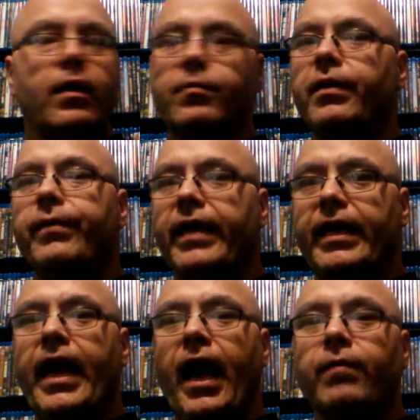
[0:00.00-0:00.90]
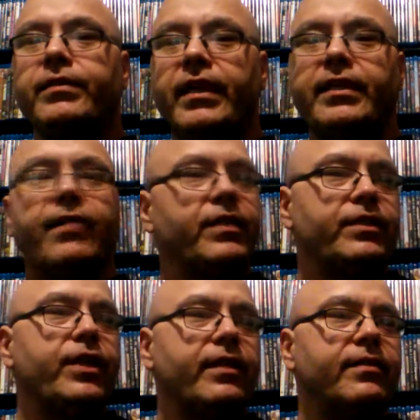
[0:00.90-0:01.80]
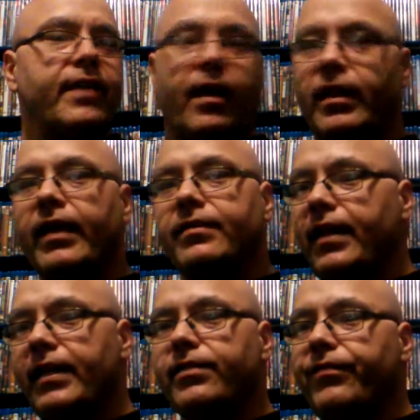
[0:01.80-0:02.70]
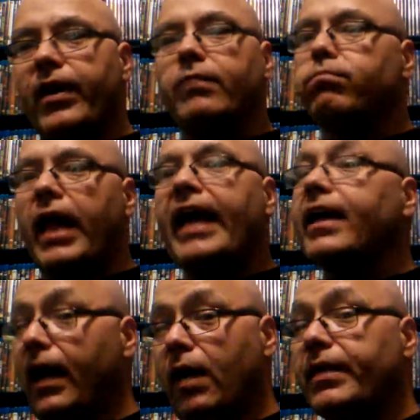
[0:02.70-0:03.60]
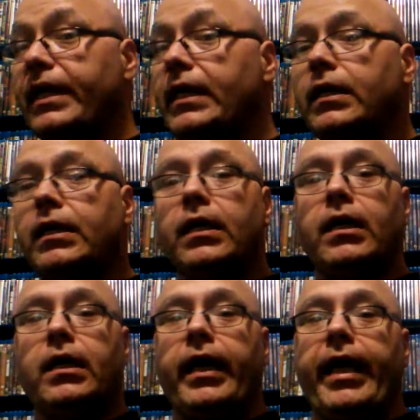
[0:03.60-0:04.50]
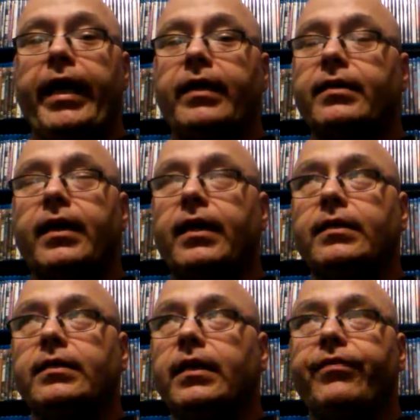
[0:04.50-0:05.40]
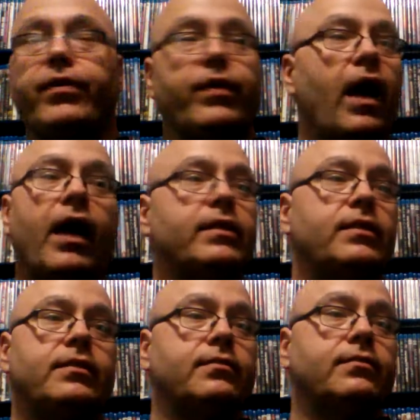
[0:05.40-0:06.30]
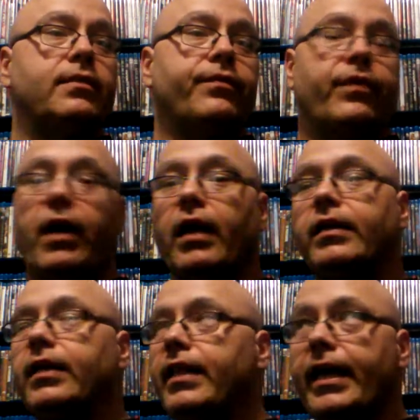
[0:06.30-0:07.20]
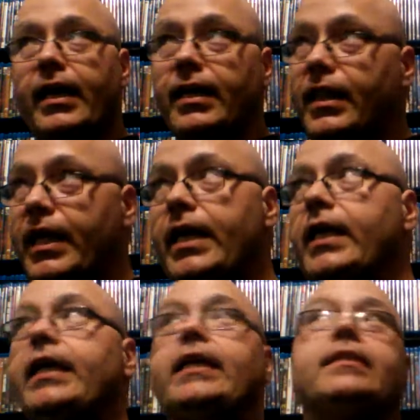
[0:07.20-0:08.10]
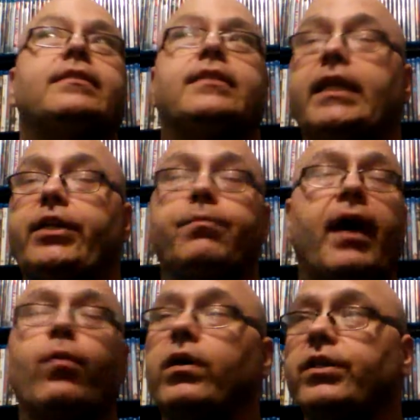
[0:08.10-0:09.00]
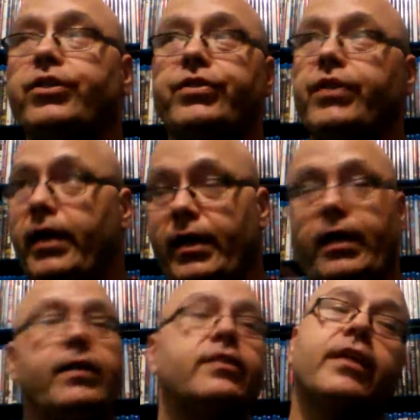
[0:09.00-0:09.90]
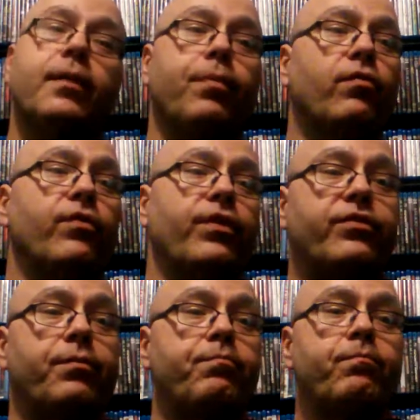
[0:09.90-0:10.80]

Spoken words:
but anyway, yeah, I would say definitely check this out. Like I said, it's a very black comedy. And if you're not, if you're not into that kind of thing, then you might want to just skip over this,